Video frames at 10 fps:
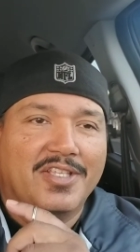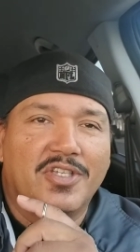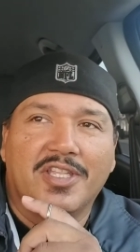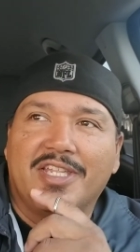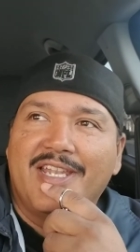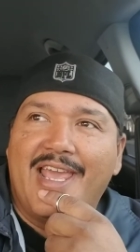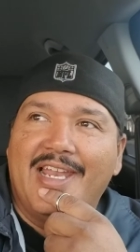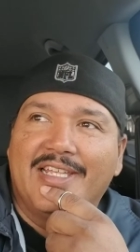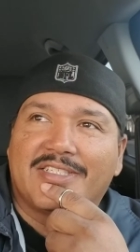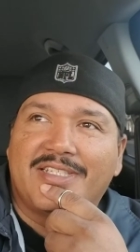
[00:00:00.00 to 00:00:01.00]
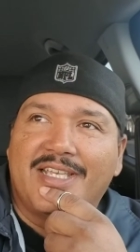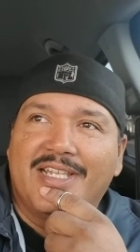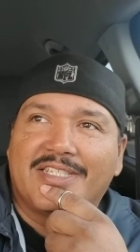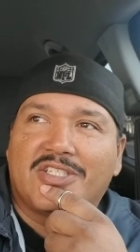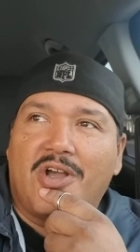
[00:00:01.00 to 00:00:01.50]
So other than that, let's see.
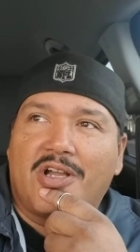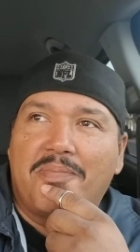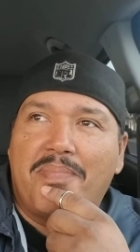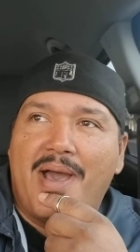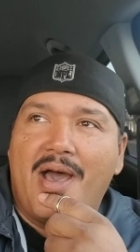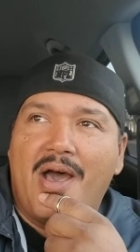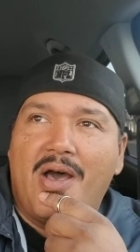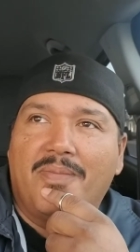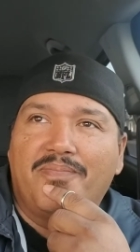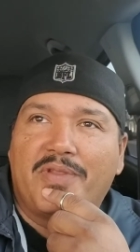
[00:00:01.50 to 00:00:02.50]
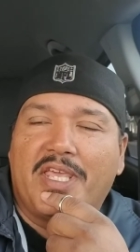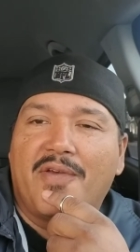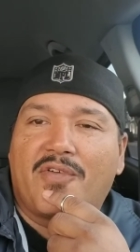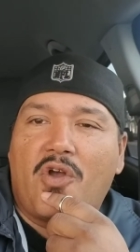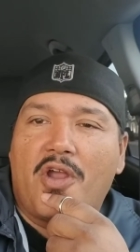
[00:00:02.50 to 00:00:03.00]
Let's talk about the
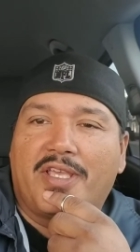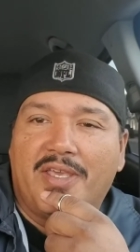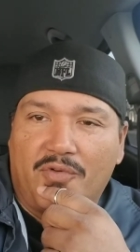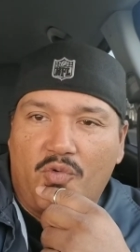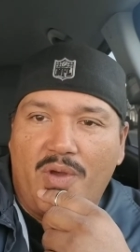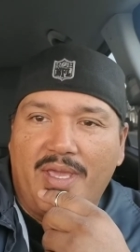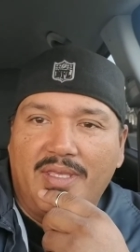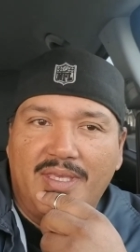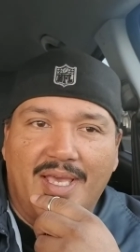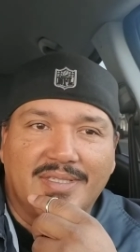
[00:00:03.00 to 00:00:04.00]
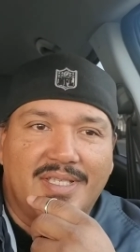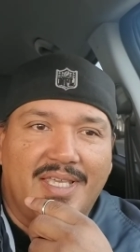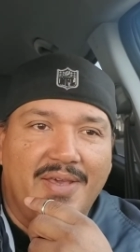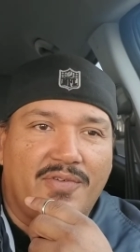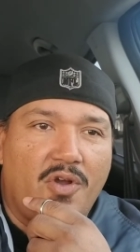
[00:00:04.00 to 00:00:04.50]
gift card giveaway. Yes, the
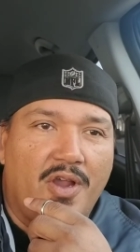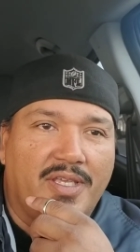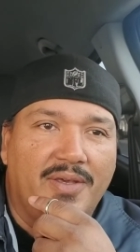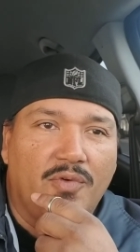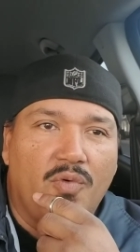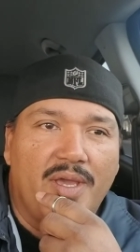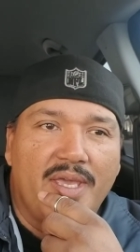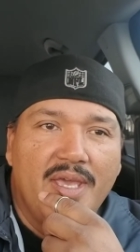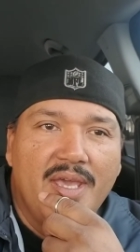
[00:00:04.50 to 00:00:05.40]
gift card giveaway.